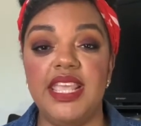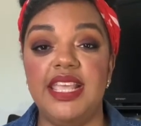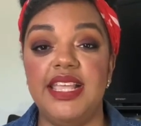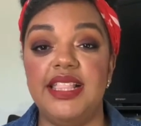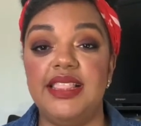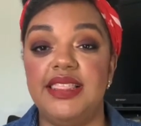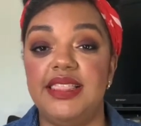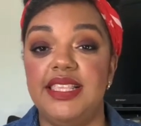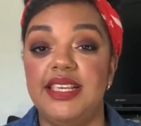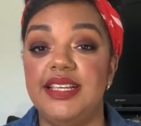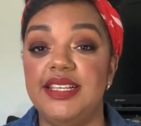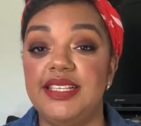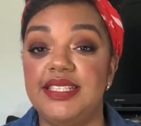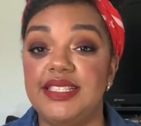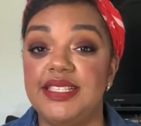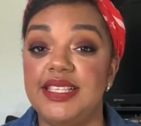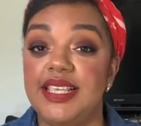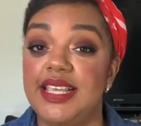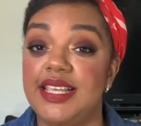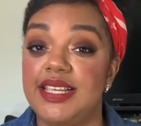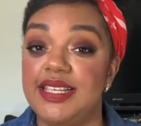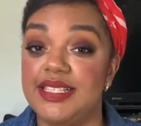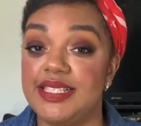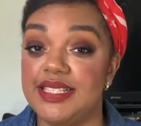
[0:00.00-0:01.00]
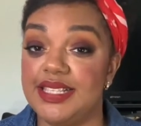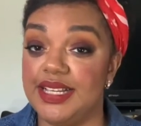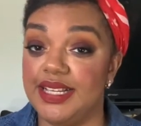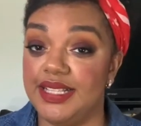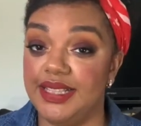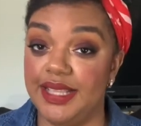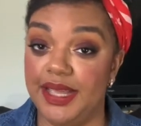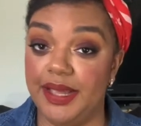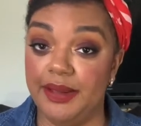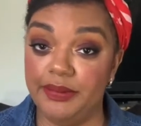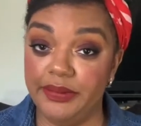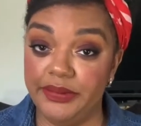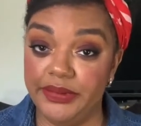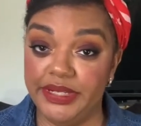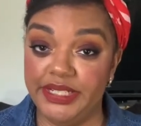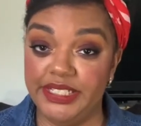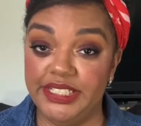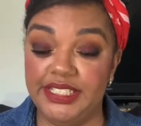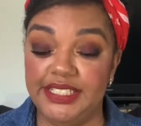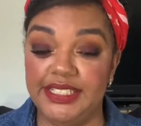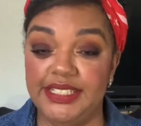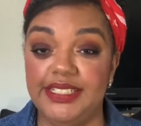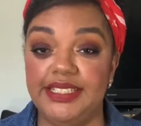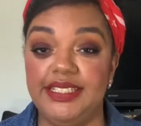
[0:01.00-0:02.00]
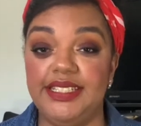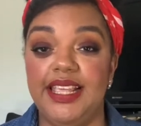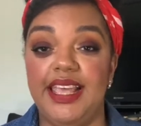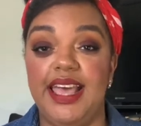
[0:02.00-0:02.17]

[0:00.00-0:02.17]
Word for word: This is a collaboration.